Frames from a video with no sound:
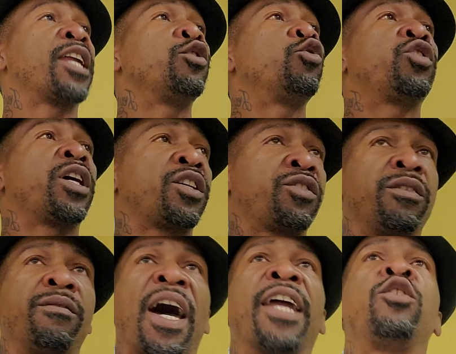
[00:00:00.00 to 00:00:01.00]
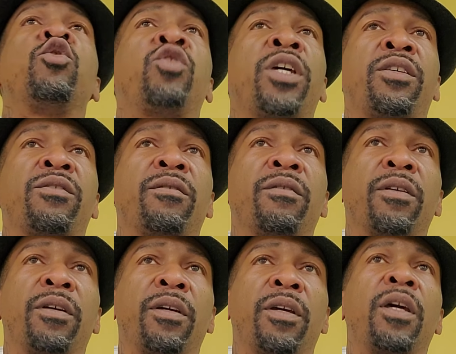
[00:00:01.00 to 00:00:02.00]
do you test it?
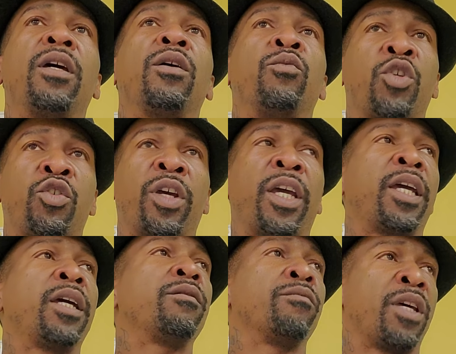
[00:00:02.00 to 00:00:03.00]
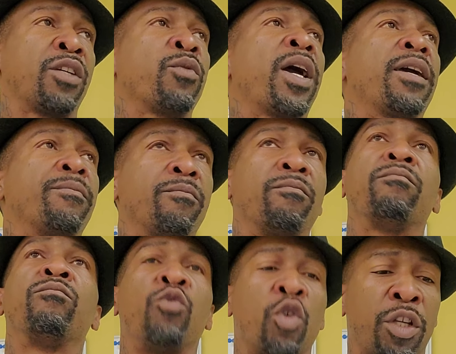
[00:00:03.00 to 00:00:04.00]
With your hand. That's right.
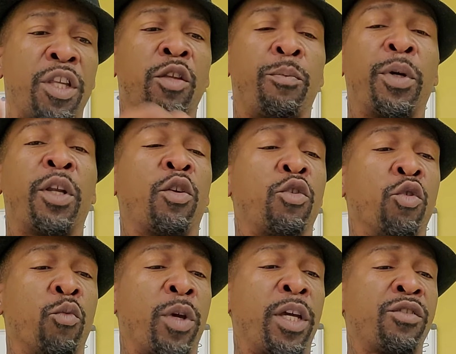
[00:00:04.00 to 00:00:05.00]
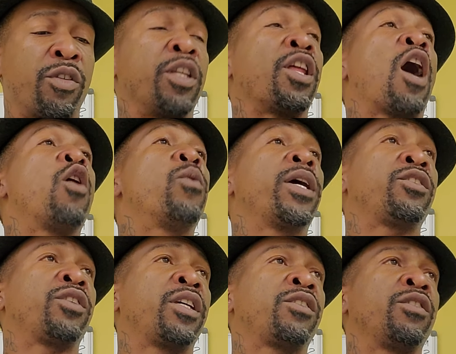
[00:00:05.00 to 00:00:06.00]
You can either put it on your wrist, and always
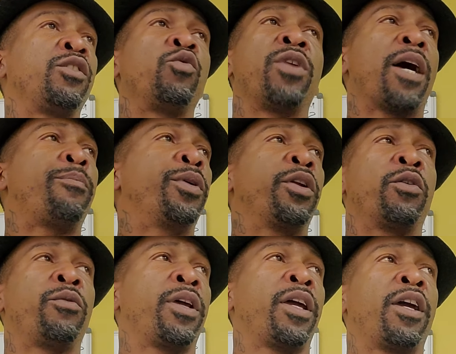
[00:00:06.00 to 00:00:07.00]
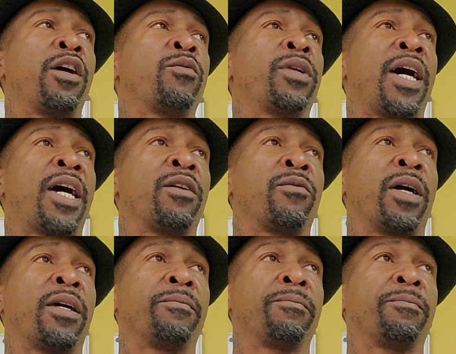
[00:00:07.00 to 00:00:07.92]
test it. Do not put it on their hair without it, right?